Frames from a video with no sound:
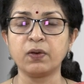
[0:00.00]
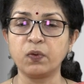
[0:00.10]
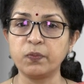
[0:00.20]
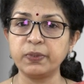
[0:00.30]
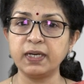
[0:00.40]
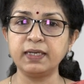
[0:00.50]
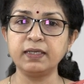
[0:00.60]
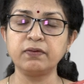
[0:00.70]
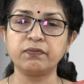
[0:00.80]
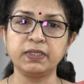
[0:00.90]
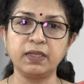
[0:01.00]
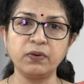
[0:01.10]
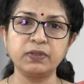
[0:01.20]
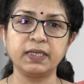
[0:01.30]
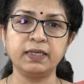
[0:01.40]
openly,
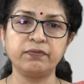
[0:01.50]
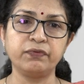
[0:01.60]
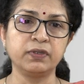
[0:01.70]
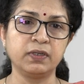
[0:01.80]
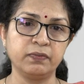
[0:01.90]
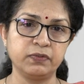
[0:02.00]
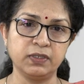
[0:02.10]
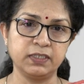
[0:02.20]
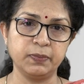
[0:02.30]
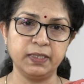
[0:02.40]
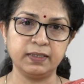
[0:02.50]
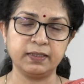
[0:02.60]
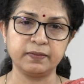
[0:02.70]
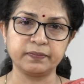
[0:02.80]
without any fear of judgment.